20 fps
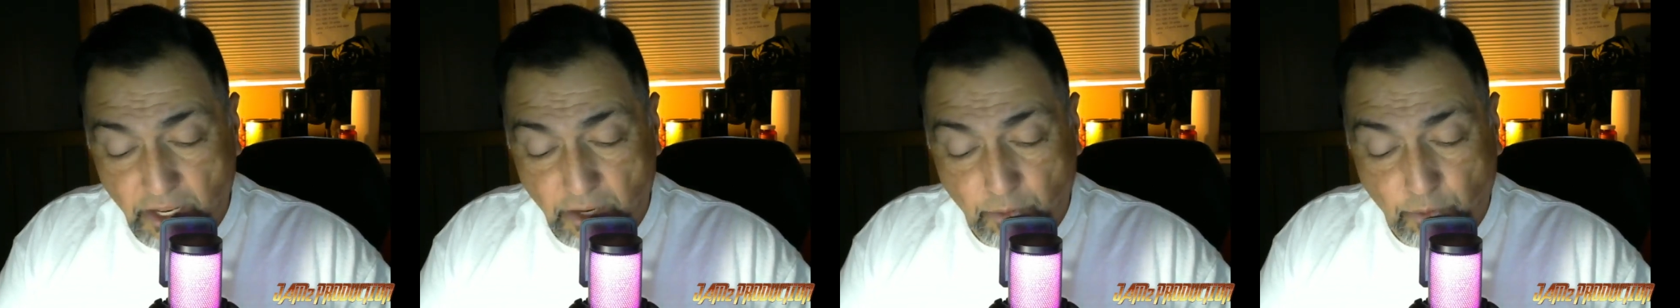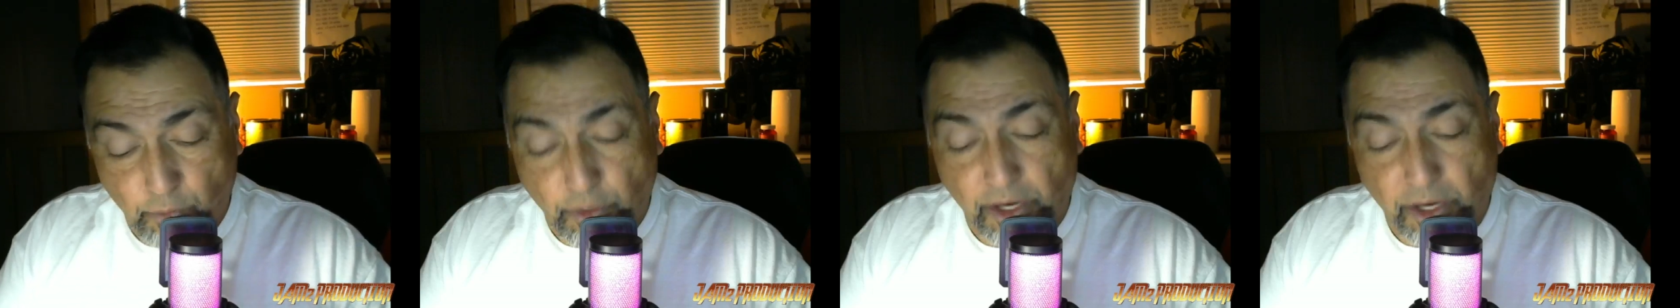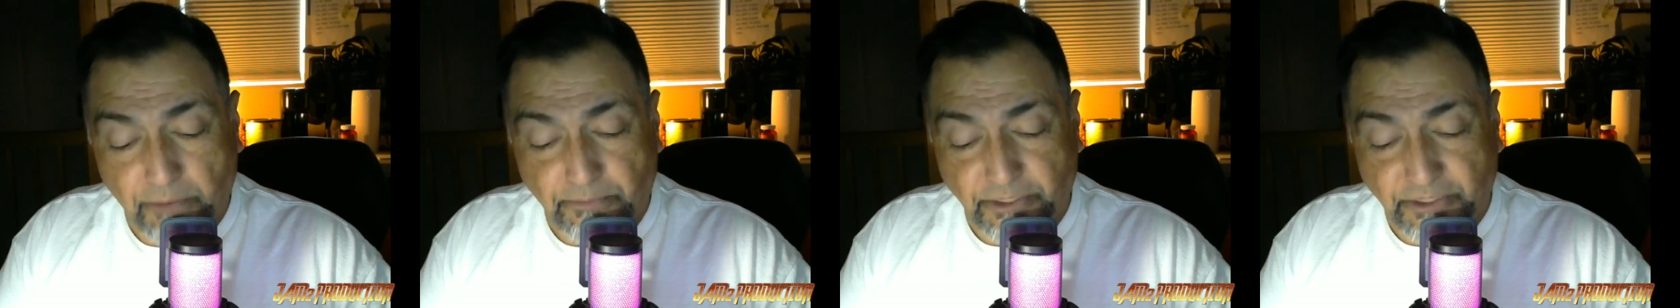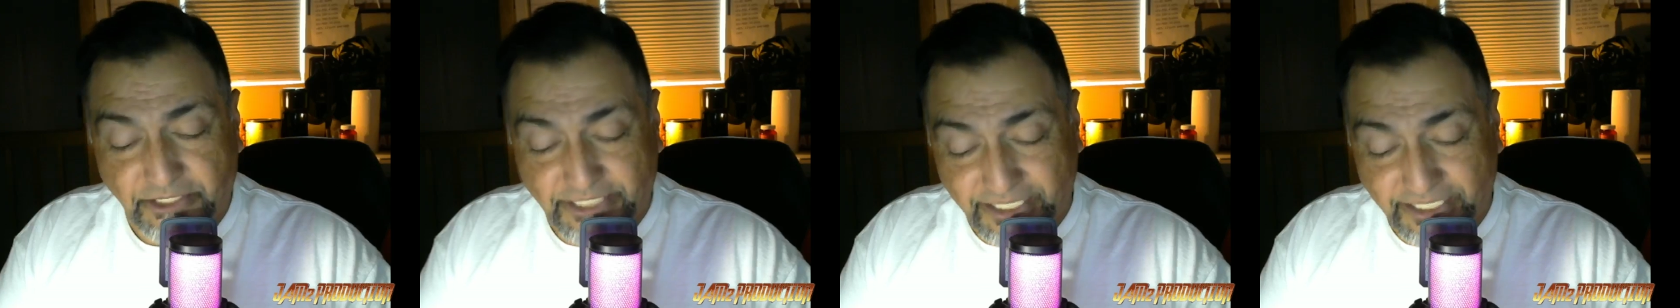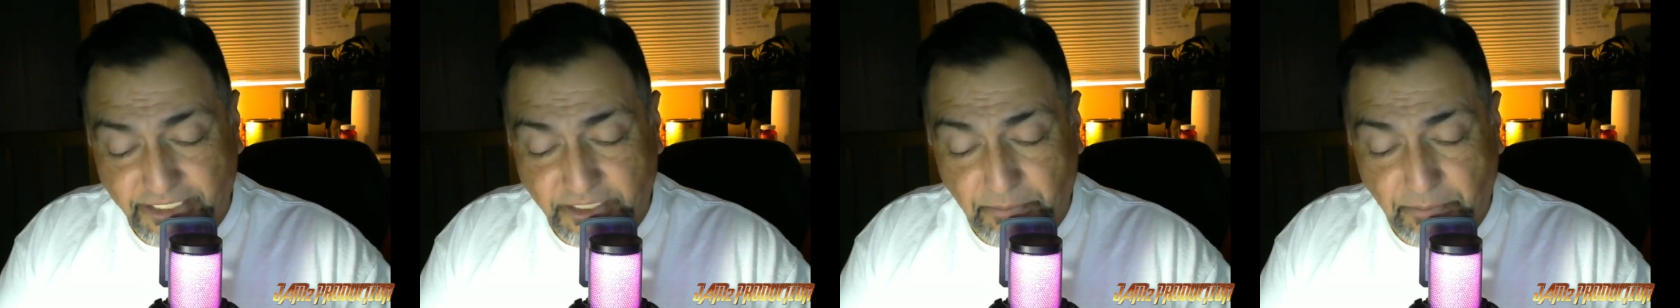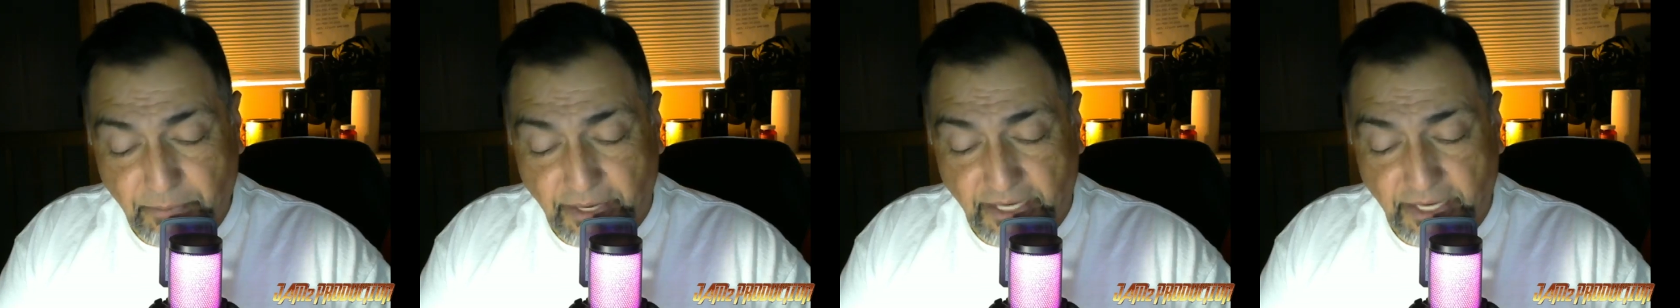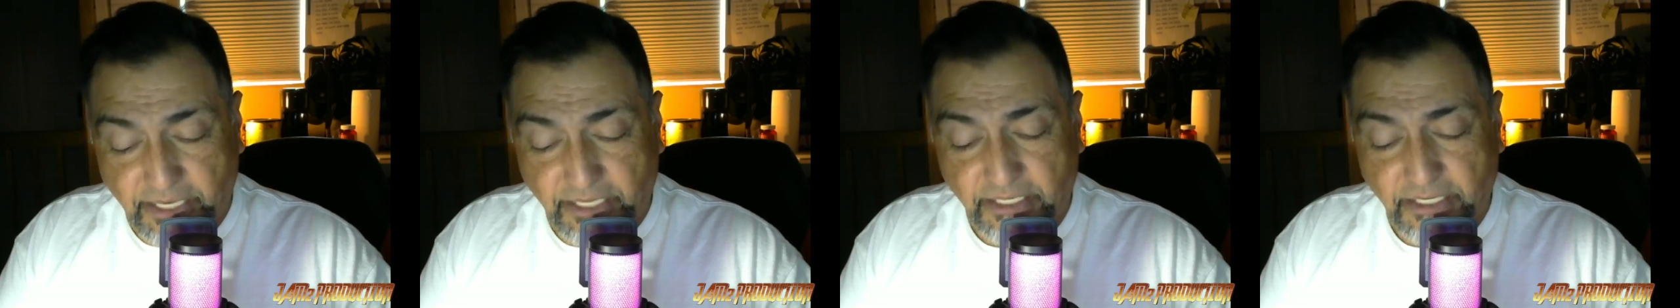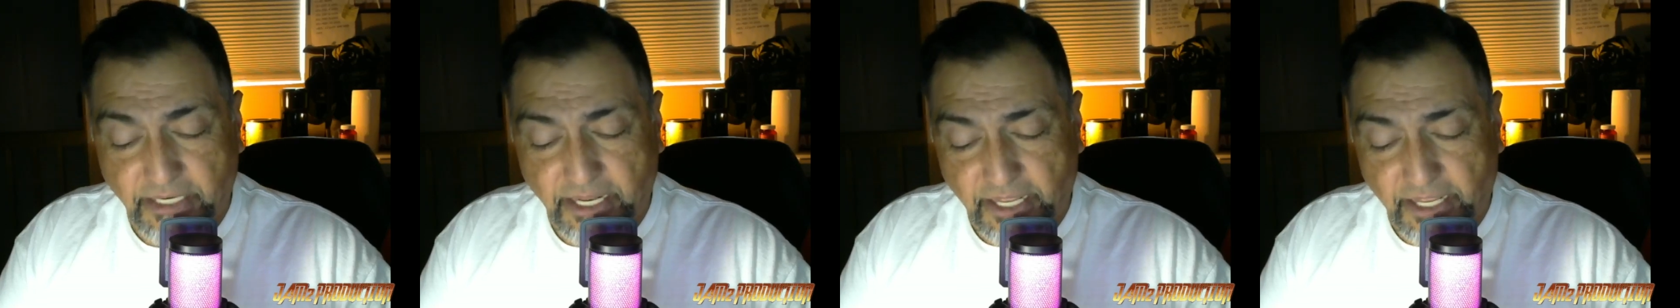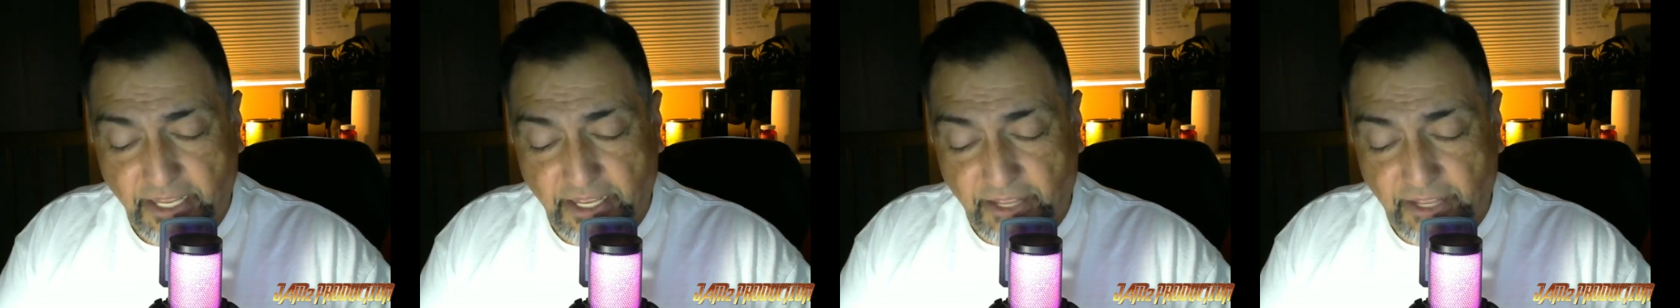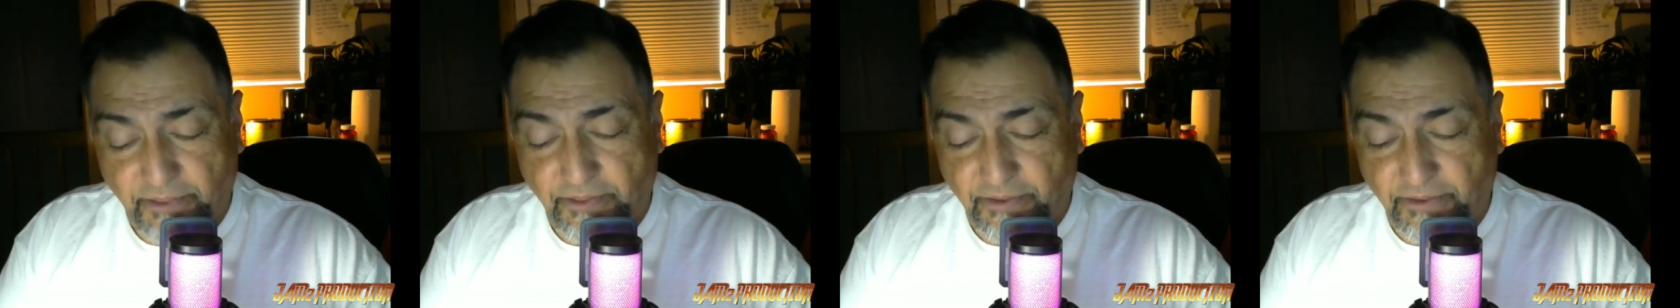we are participating
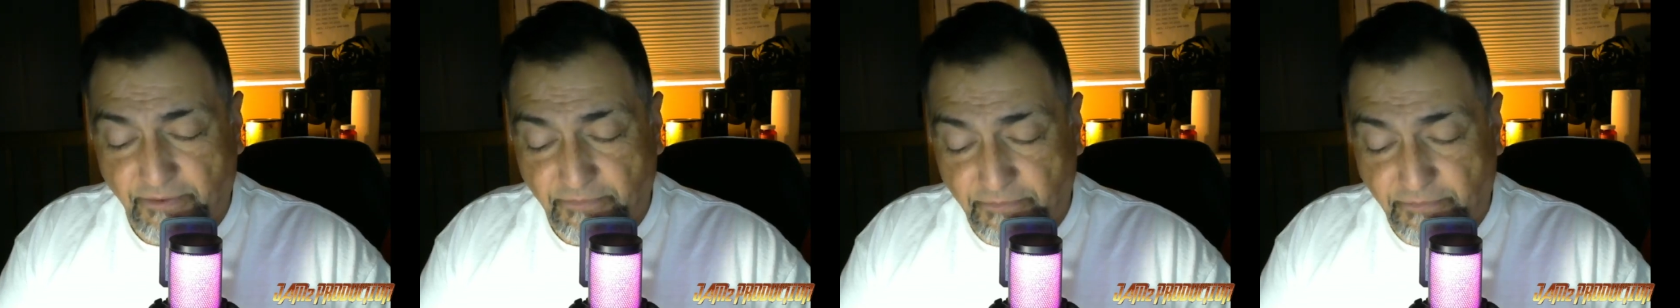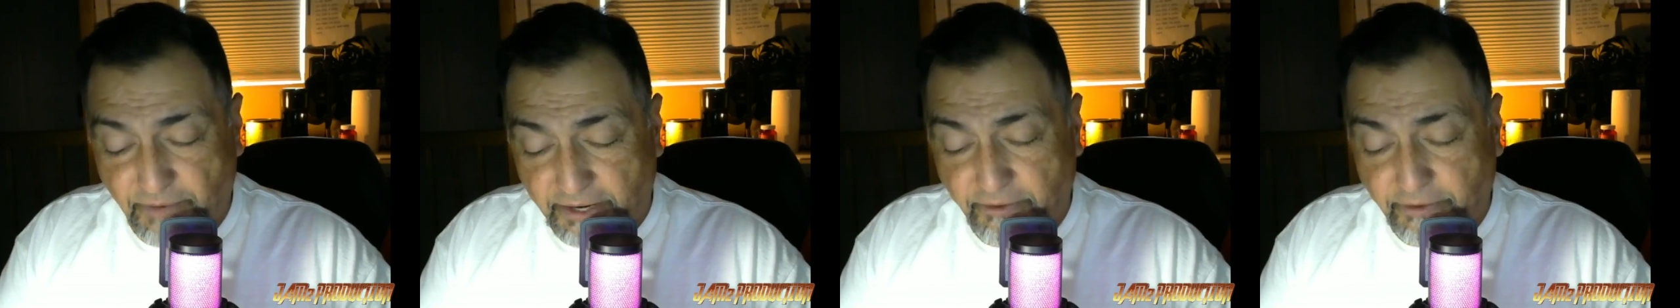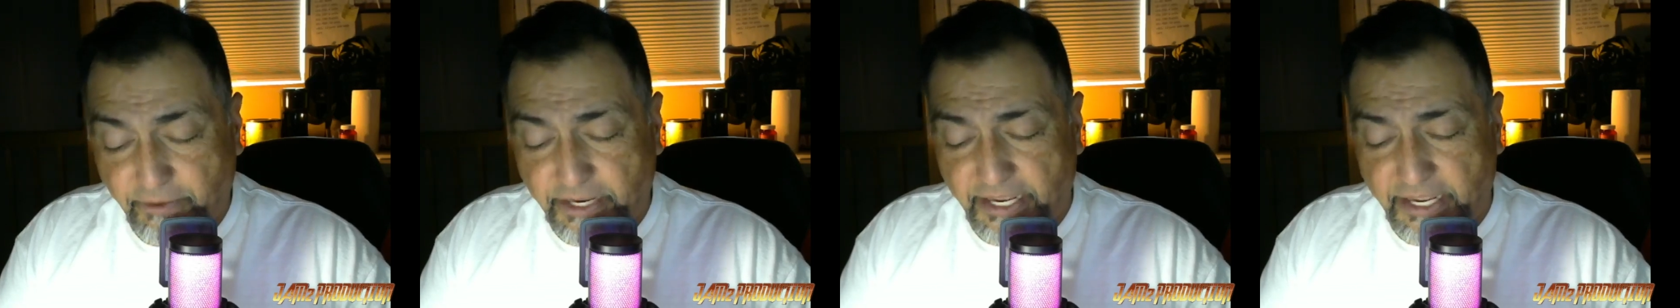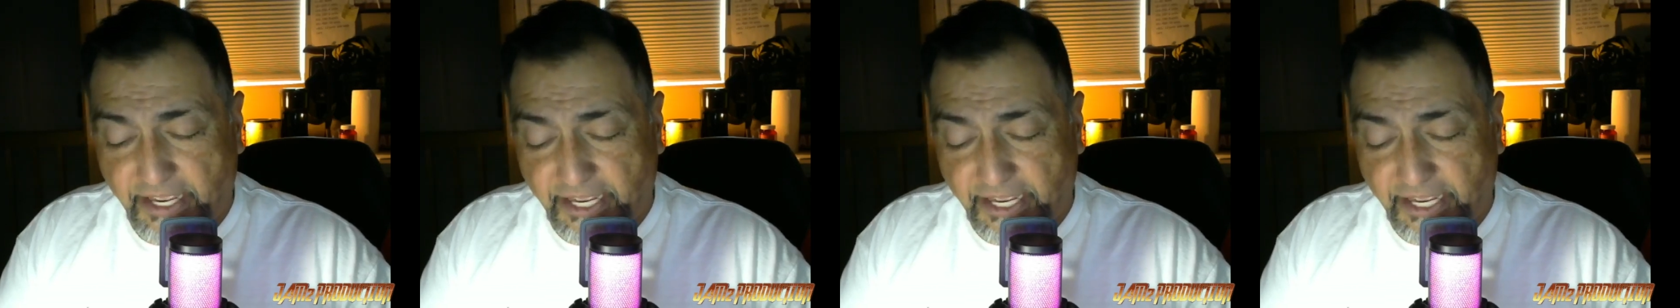in the very